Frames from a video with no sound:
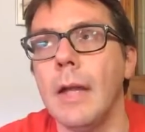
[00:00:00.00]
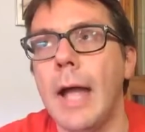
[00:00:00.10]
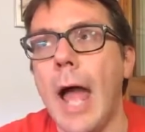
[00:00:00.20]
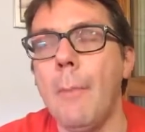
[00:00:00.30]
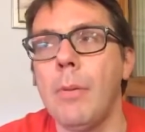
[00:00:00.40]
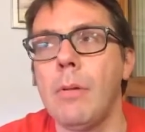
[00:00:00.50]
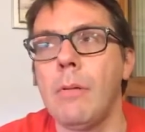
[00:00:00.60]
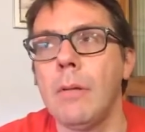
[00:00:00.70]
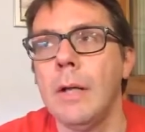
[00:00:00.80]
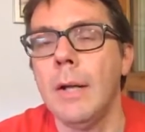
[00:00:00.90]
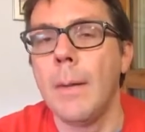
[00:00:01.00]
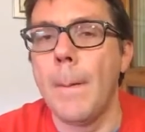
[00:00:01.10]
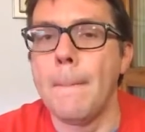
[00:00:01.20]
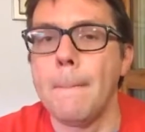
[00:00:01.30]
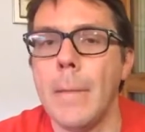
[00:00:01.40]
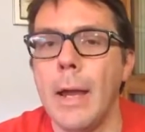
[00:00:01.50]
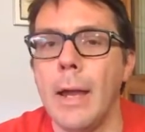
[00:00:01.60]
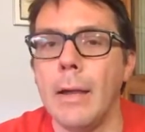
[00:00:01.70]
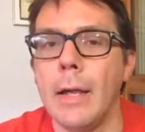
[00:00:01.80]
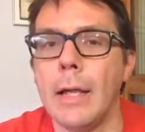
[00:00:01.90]
Apple
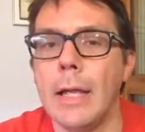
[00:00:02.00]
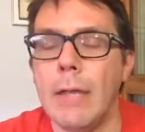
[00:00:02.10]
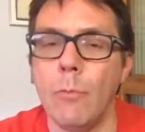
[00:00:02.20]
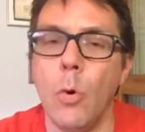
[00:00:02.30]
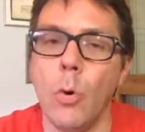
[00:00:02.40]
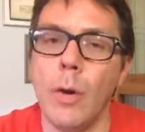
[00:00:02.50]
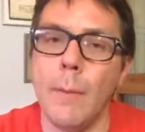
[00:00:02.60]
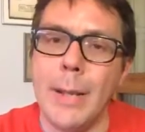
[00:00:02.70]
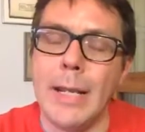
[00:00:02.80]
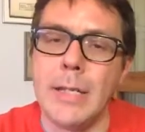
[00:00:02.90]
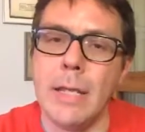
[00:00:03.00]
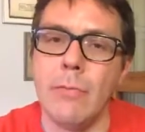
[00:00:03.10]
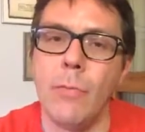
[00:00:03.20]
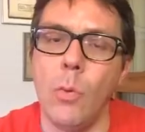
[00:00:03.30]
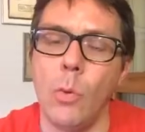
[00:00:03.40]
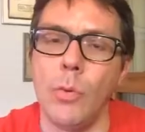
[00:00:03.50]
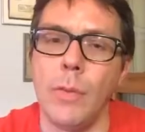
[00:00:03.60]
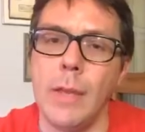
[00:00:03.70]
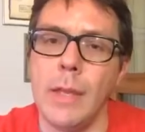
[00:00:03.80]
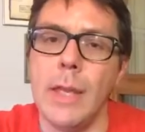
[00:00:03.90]
give more ability for
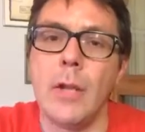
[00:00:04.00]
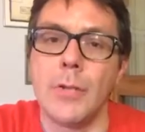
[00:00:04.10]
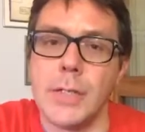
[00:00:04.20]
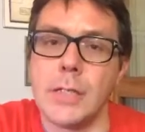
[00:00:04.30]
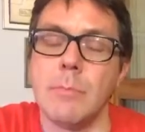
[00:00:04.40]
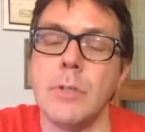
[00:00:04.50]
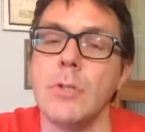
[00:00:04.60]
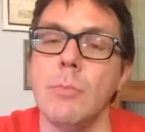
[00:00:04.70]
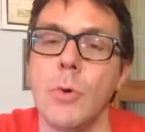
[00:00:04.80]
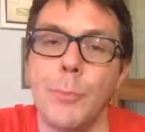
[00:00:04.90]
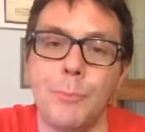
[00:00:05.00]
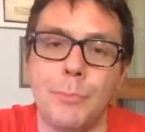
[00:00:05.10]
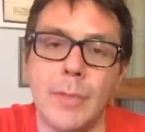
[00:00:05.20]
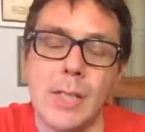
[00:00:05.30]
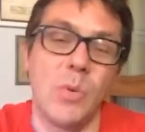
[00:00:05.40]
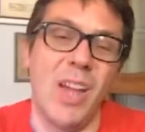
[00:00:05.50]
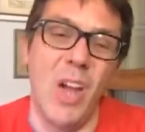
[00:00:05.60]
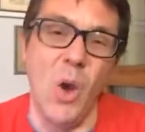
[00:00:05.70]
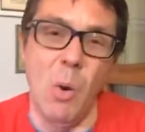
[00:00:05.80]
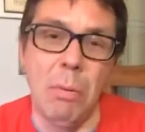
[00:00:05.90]
the ecosystem to do more. That's what I
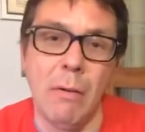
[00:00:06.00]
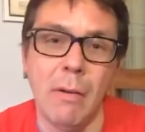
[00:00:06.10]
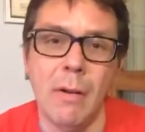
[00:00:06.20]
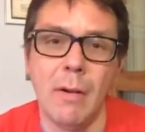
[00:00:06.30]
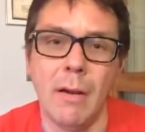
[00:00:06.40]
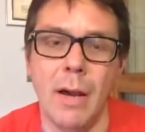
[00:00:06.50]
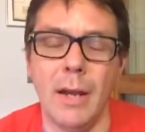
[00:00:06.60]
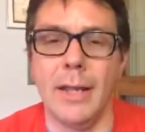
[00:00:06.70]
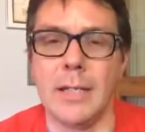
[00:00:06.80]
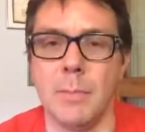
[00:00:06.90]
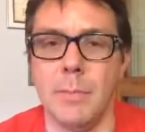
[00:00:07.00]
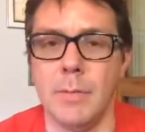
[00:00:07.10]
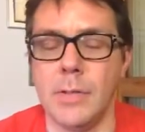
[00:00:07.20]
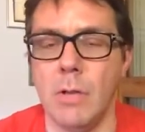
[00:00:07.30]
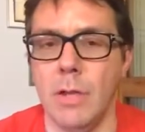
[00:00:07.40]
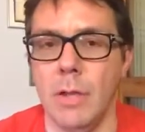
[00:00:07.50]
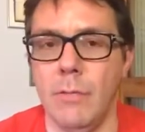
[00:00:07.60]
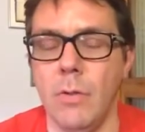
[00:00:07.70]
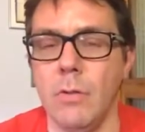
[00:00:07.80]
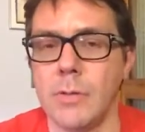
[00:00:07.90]
hope. I like it so that
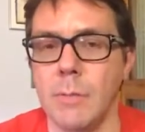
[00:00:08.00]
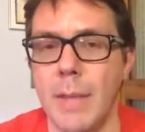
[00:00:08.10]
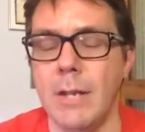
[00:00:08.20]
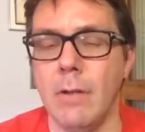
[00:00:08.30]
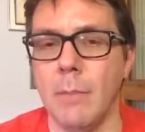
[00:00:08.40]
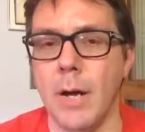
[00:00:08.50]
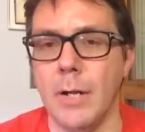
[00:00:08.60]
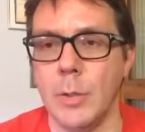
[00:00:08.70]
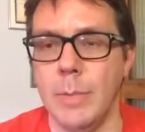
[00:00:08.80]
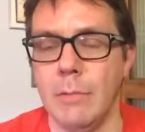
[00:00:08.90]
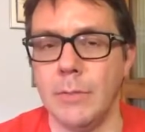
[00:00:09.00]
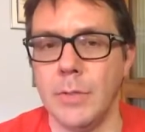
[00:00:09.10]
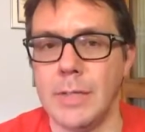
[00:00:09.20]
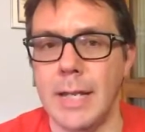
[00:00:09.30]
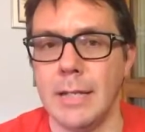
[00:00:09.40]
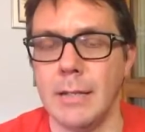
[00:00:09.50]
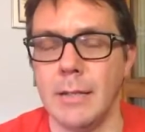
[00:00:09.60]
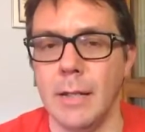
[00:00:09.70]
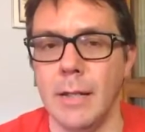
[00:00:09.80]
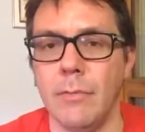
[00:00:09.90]
if you use a menu command, you'll be able to send
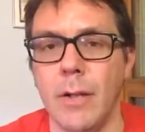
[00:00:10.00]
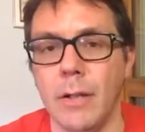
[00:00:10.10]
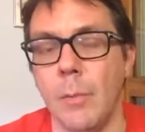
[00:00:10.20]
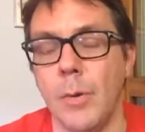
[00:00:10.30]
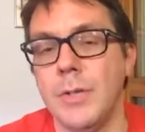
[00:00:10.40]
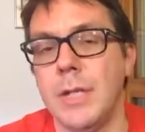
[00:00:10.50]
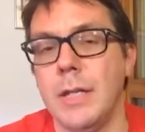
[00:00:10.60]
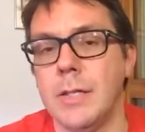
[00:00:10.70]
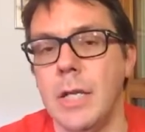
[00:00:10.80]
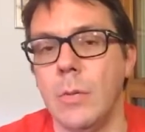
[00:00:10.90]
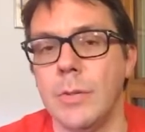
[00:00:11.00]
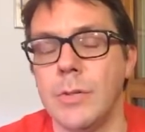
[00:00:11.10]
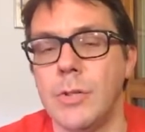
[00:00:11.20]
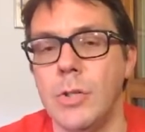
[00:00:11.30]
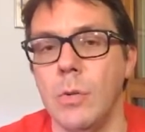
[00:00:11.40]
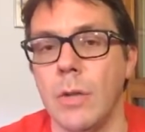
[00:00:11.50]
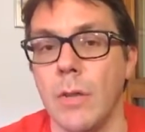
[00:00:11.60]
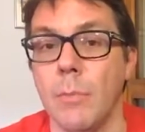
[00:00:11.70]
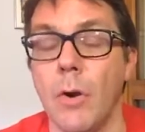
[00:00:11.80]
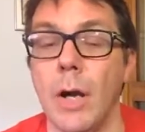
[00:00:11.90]
a Final Cut Pro 10 sequence to another
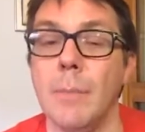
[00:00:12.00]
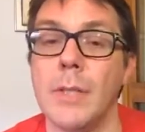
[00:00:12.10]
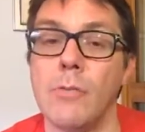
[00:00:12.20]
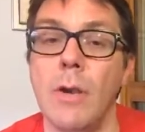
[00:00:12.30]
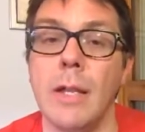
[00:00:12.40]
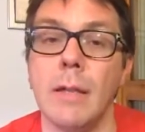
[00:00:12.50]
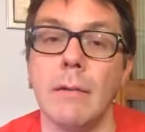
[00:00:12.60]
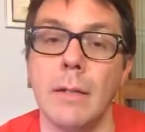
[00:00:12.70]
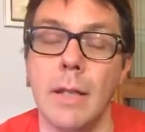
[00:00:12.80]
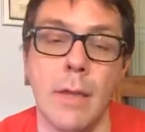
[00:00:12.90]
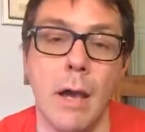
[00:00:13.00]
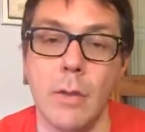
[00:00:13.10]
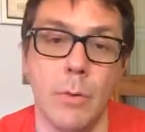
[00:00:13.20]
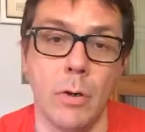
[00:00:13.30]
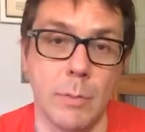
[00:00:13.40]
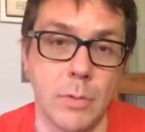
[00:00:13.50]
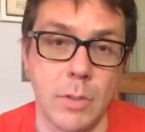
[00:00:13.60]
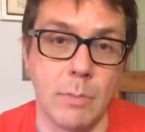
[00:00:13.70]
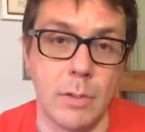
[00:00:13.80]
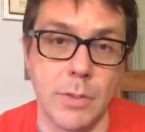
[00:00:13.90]
program that's running and let that other program do
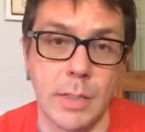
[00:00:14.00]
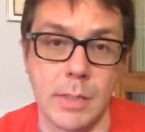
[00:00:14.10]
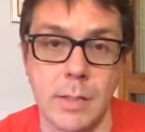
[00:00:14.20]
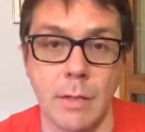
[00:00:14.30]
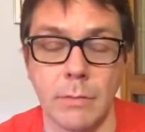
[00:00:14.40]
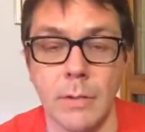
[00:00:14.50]
some interesting stuff,